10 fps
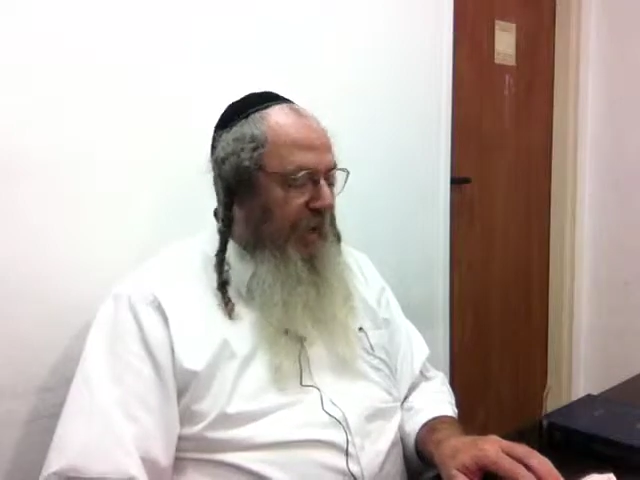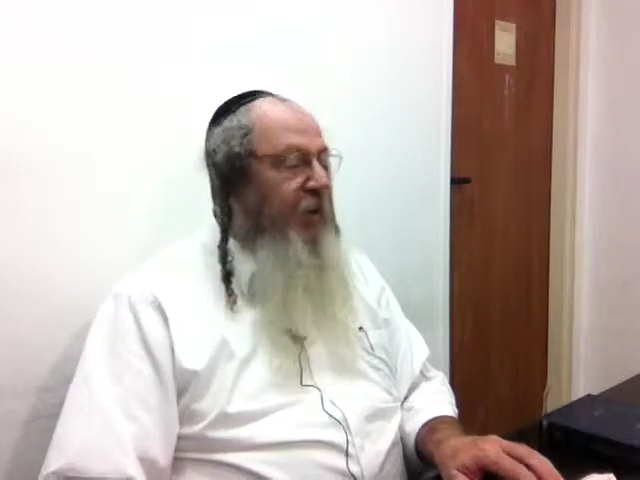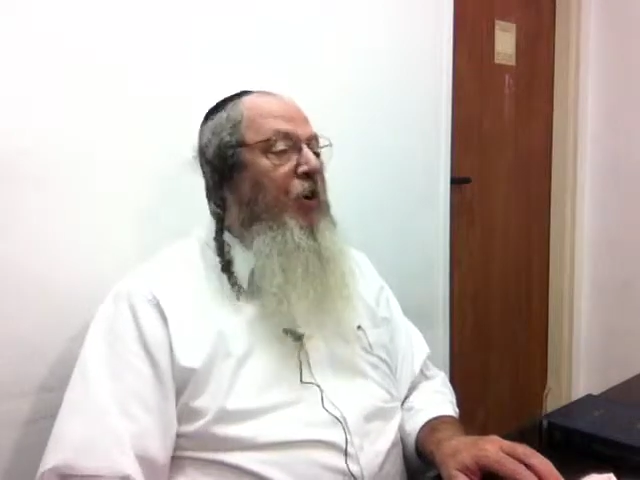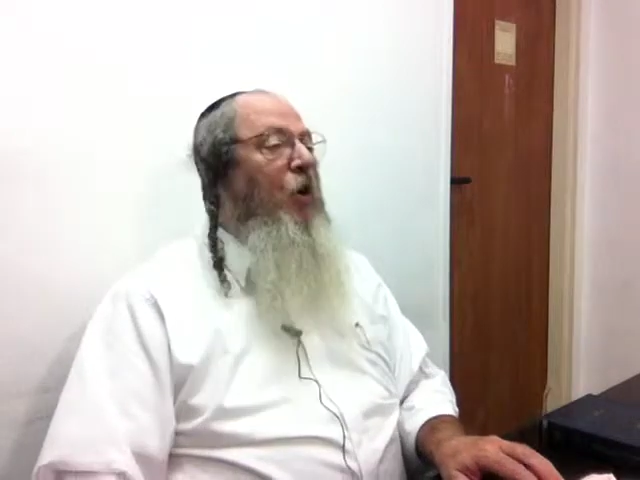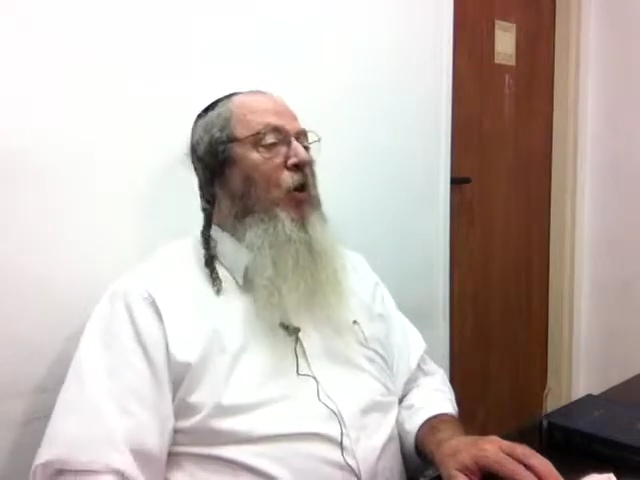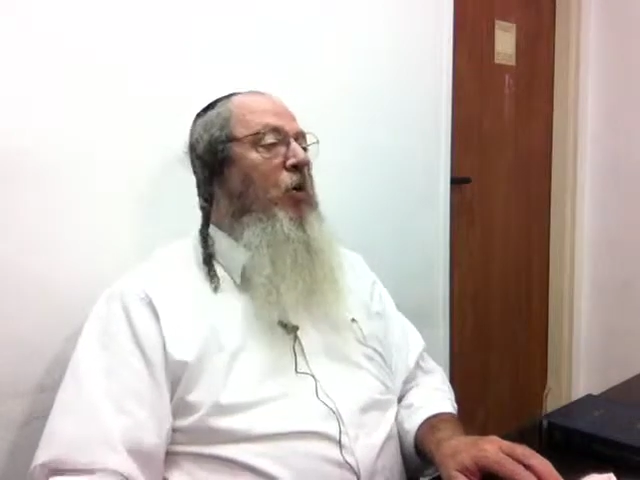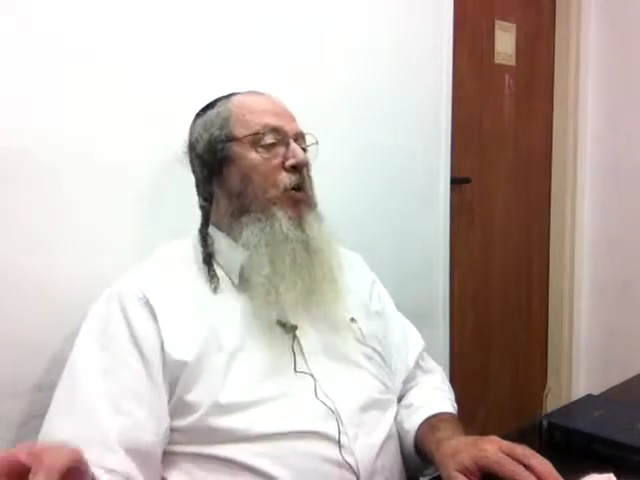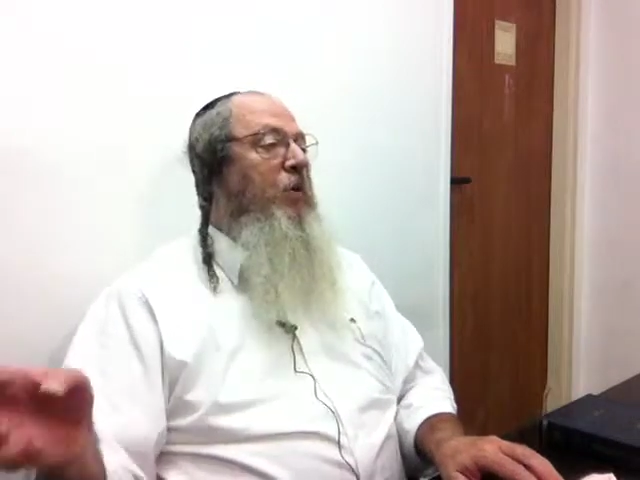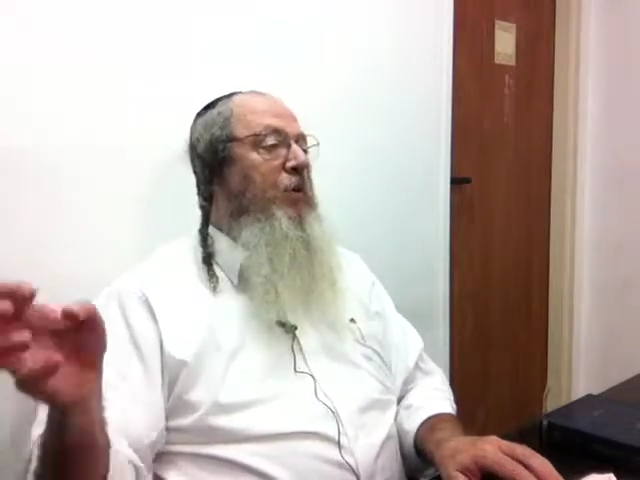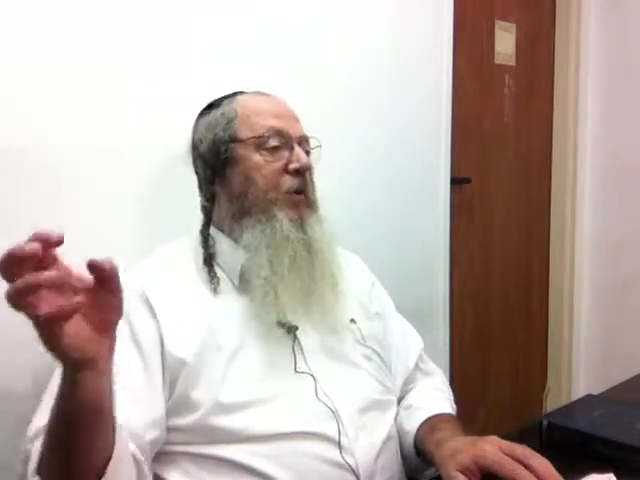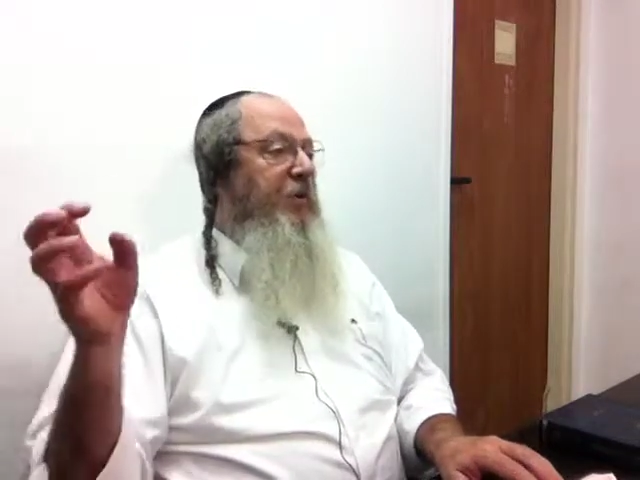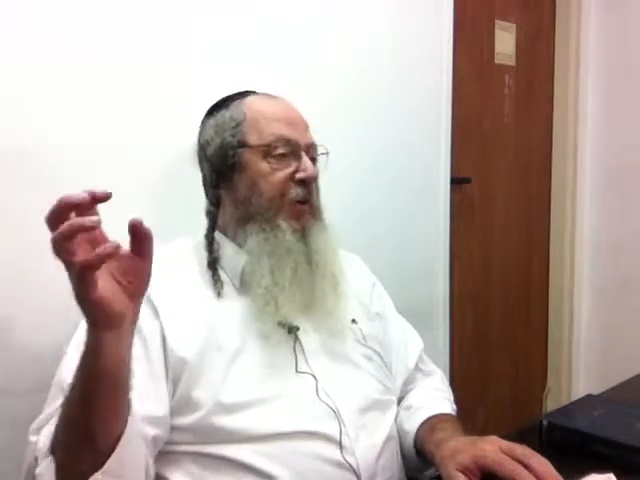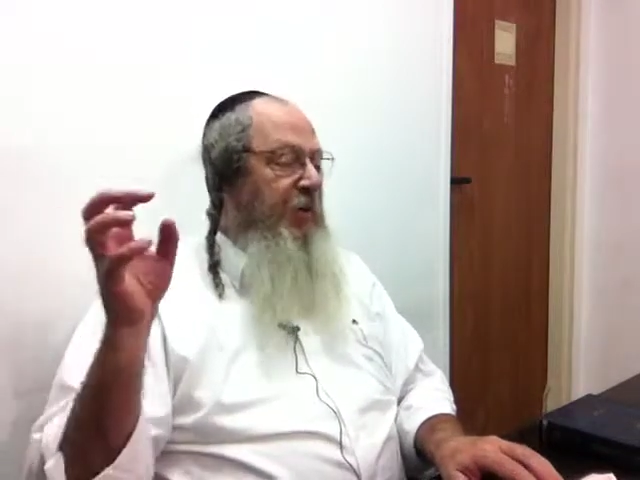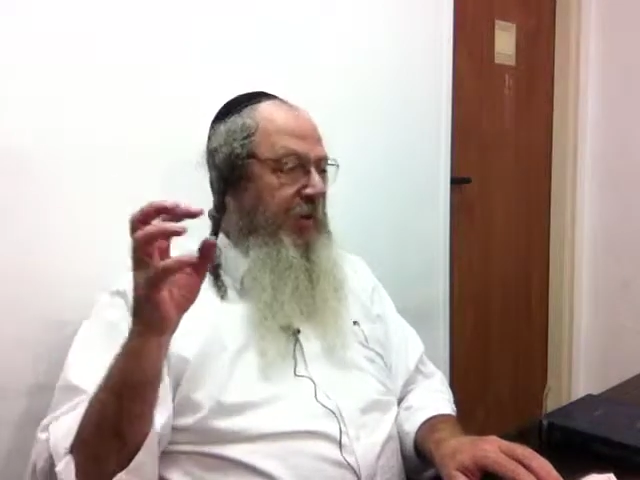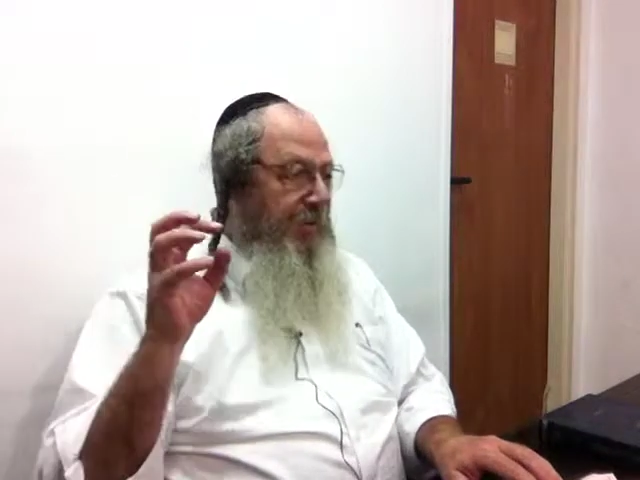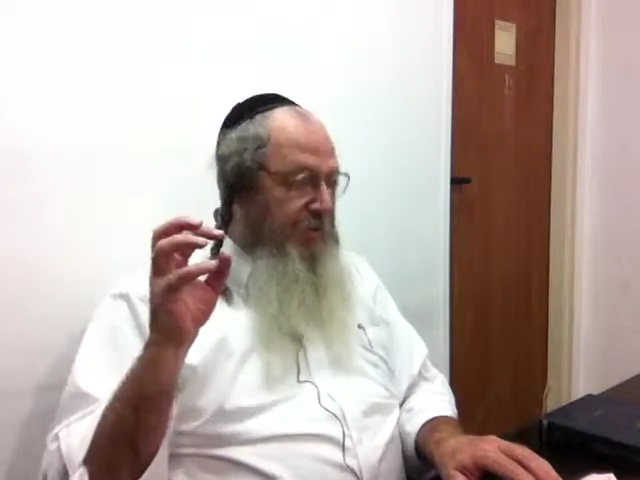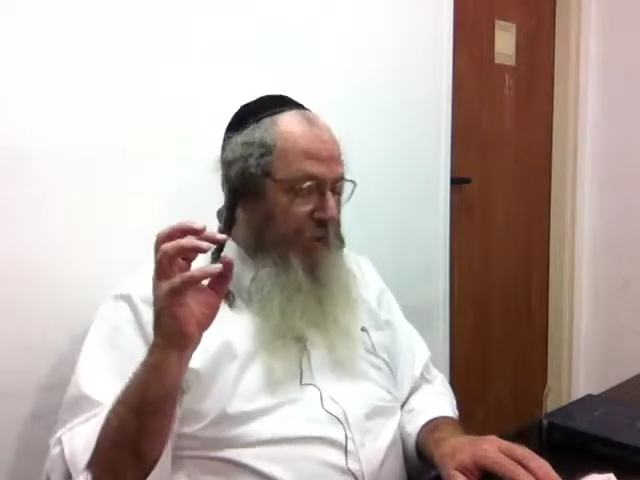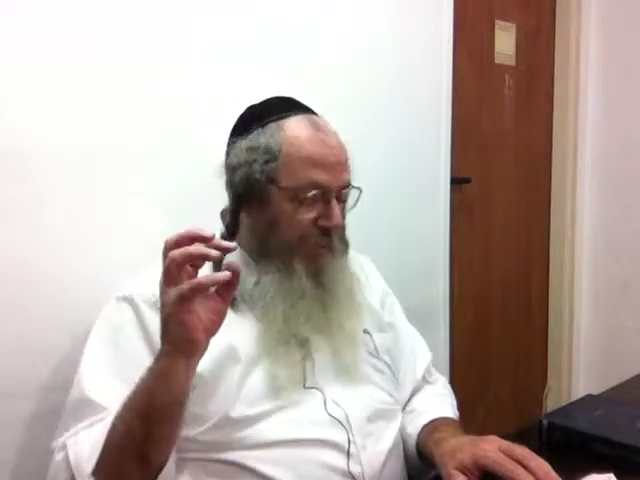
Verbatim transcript: and all the oil